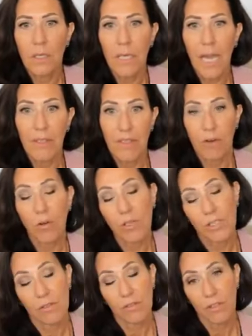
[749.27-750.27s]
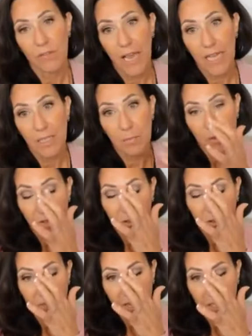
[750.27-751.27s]
And then also those fats, most of
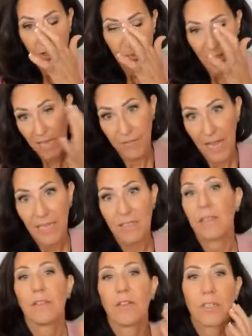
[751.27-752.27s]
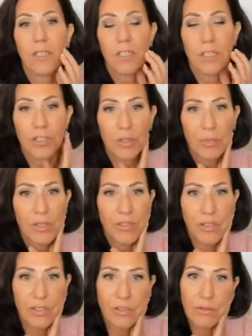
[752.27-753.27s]
those fats are bad fats, and they're going to contribute
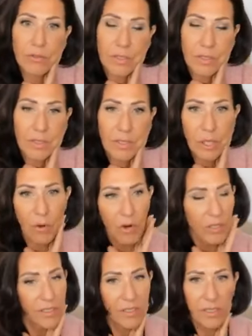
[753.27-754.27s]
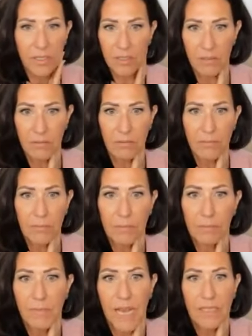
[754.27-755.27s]
to, you know, heart disease and
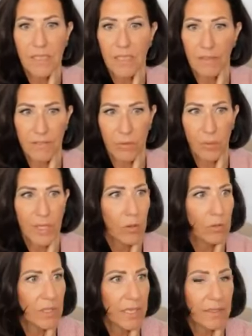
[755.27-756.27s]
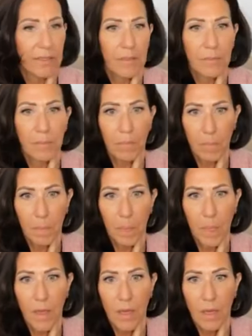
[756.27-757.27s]
bad stuff that we don't like.
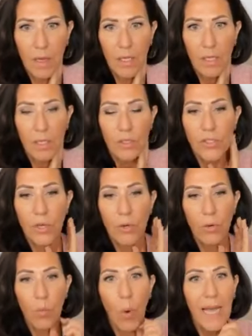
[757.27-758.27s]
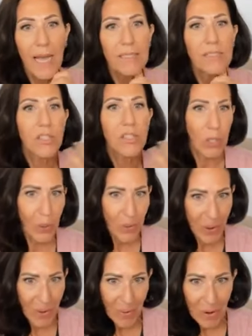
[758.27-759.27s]
So why slow
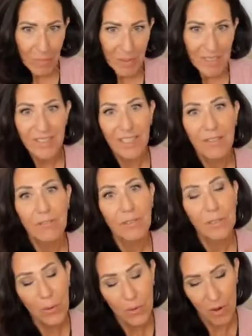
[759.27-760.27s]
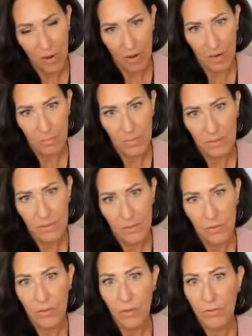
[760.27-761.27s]
carb instead of low carb?
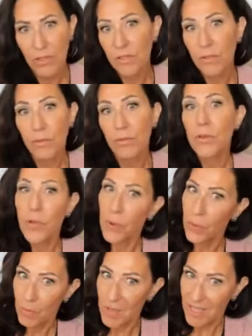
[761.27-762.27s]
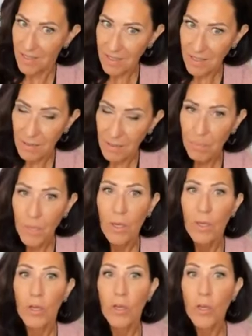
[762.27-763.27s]
So those of you who know me
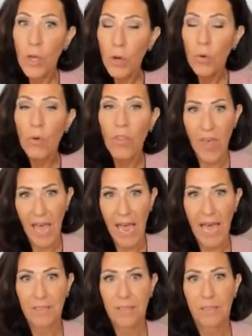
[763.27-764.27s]
know that